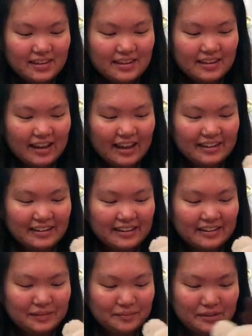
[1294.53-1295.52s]
He had to
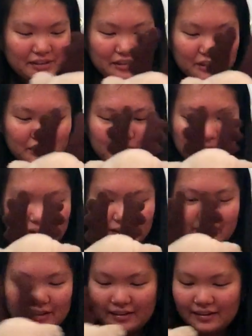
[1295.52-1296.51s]
get some stitches
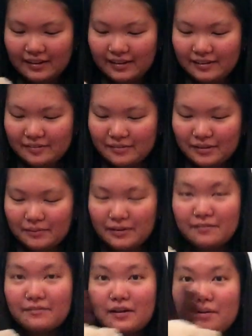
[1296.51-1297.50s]
because like
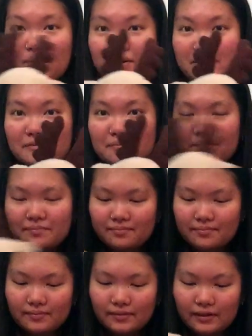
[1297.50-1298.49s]
something fell apart,
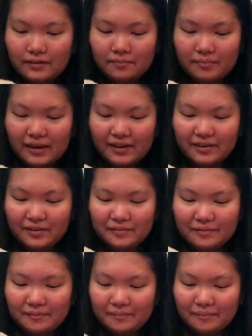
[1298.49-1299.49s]
his bell.
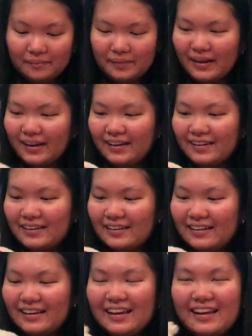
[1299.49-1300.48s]
But
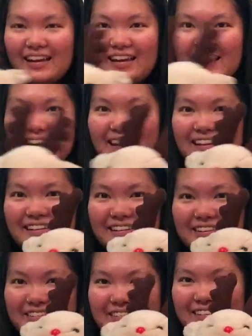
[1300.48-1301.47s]
yeah, this
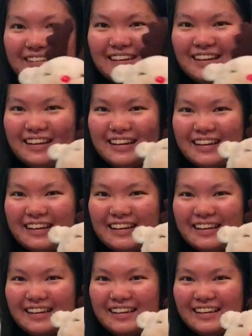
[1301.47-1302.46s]
is Rudy.
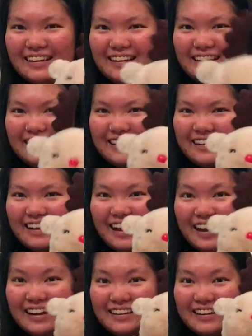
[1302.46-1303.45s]

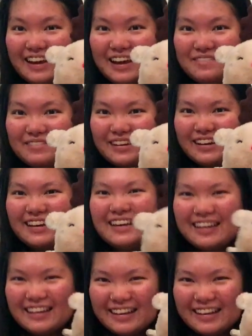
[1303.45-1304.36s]
That is the camera.